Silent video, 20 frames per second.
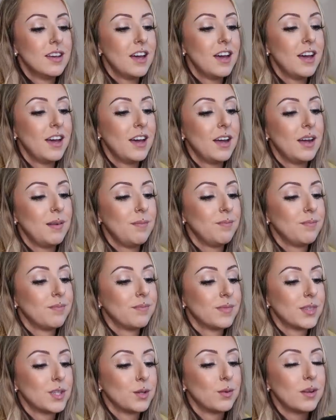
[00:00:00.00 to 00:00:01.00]
Um,
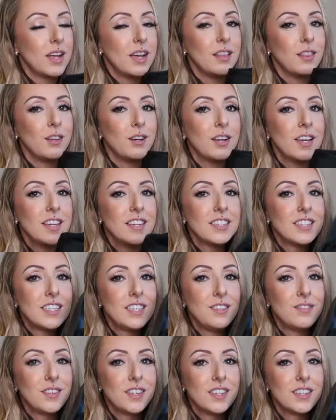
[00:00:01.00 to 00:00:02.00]
so when I look at
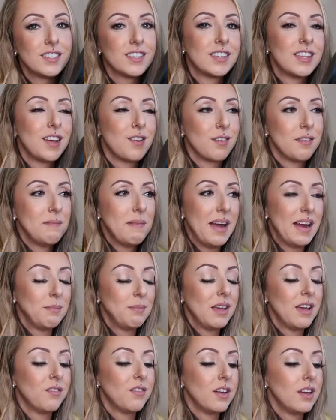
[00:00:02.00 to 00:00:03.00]
Tevas, they remind
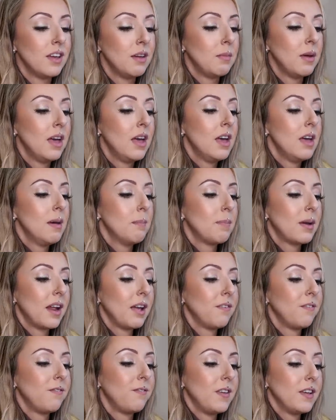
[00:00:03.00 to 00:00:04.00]
me of him, but
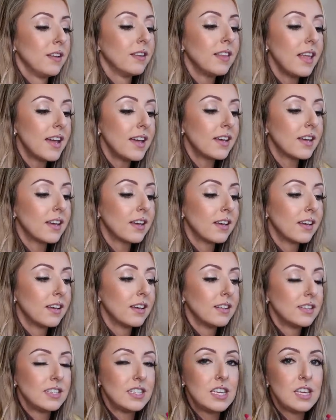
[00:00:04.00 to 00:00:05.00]
I feel like
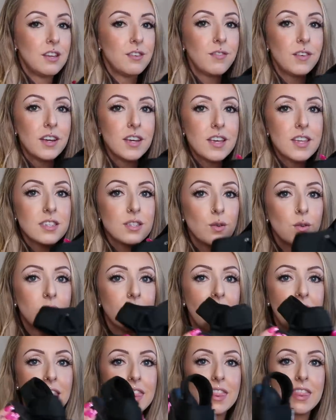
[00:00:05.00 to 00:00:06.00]
Tevas or
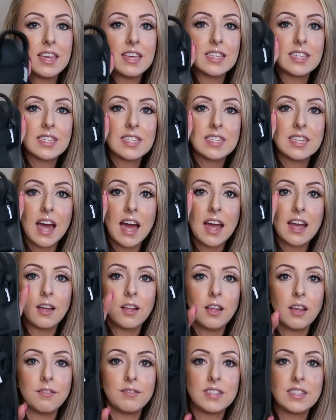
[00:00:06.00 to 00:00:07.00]
like this
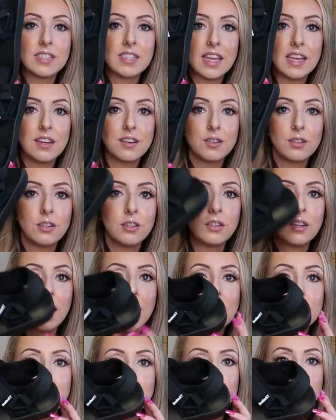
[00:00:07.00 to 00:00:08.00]
style of sandal
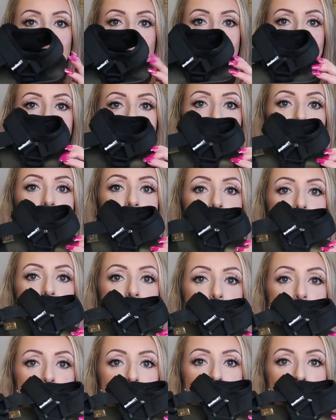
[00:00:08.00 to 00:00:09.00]
has really
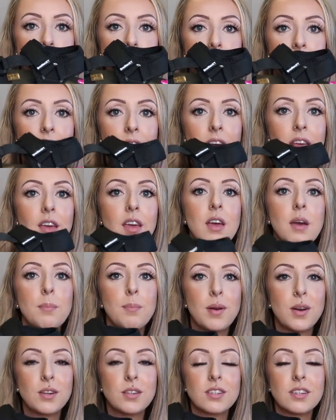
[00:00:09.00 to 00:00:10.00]
come in
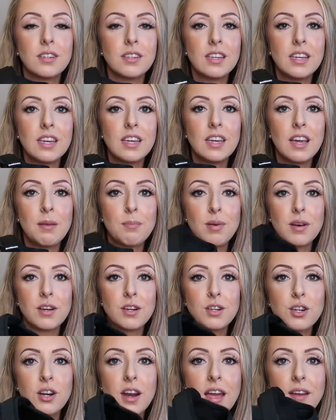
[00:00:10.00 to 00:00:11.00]
personally i'm
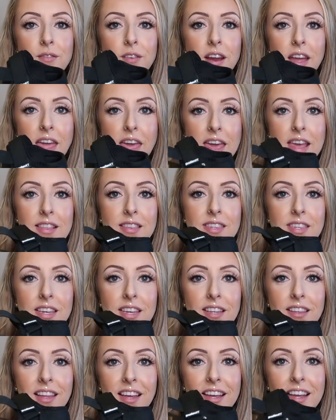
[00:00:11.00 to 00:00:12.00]
sure everett hates
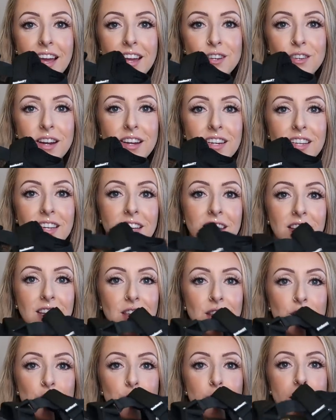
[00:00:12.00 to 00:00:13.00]
it like i tried to get a
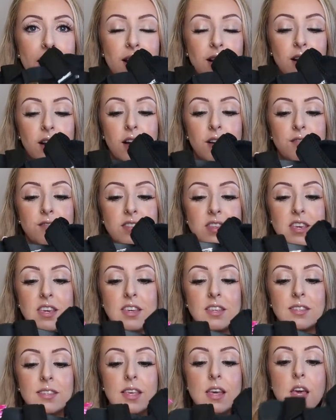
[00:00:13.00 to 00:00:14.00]
cute pair of
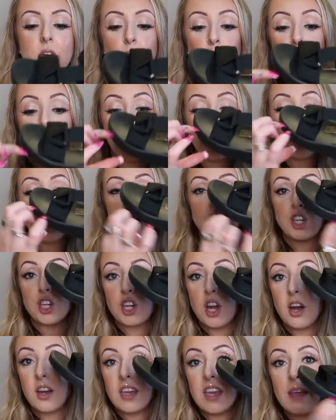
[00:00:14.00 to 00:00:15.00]
these with like a
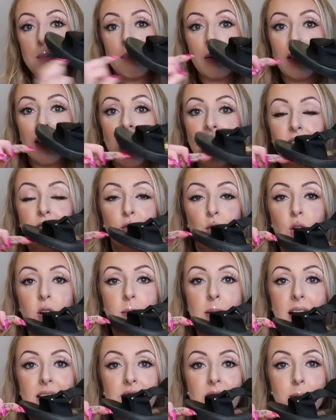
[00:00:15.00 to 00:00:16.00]
chunky
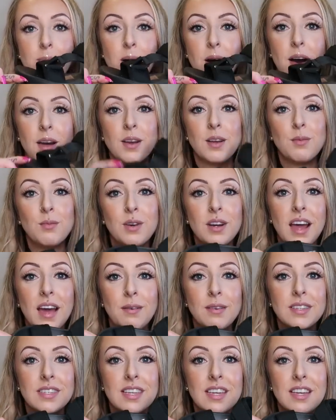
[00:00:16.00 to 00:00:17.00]
platform at the bottom when i
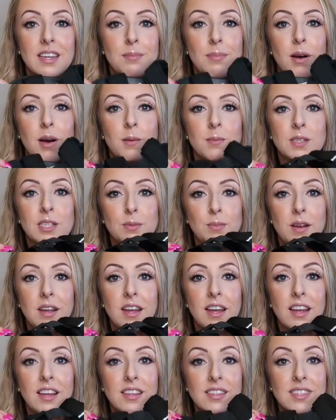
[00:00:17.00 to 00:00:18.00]
was in palm
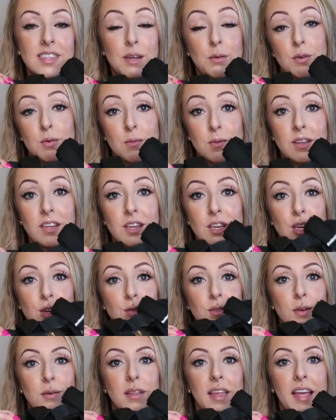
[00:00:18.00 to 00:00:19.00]
springs they were really
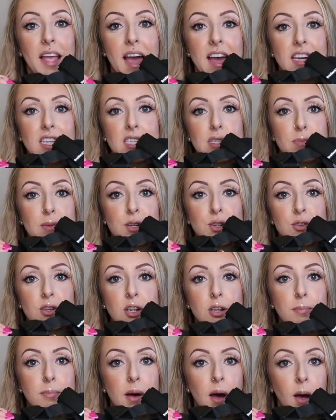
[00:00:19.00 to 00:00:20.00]
cute they were like
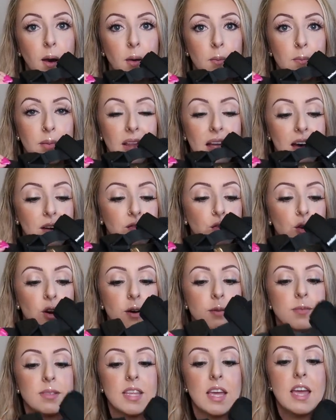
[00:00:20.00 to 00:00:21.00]
espadrille bottom
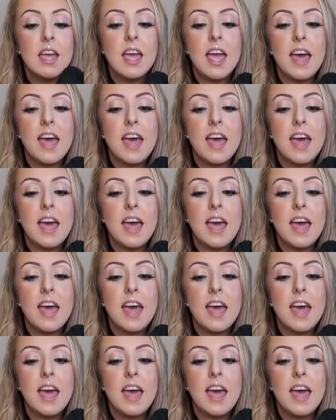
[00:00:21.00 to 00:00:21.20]
platforms